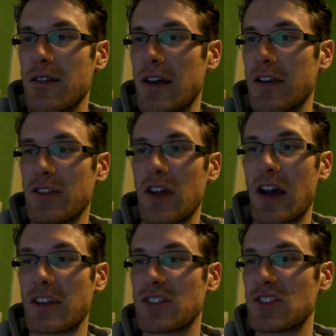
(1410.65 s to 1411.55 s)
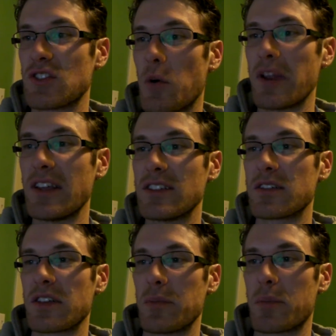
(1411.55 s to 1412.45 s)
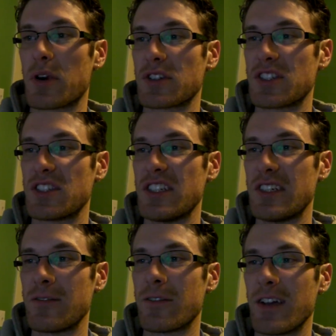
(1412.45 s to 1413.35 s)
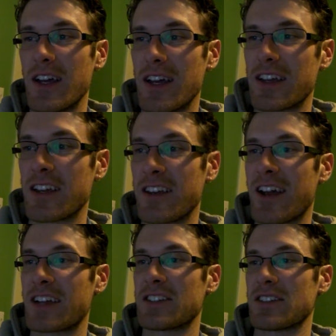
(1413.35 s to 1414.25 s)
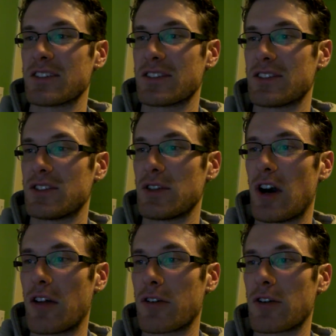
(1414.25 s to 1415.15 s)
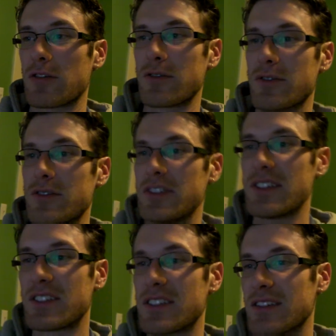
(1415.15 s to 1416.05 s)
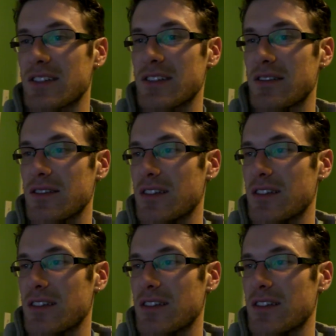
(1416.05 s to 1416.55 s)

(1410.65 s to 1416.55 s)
I could so easily perceive connections to other distant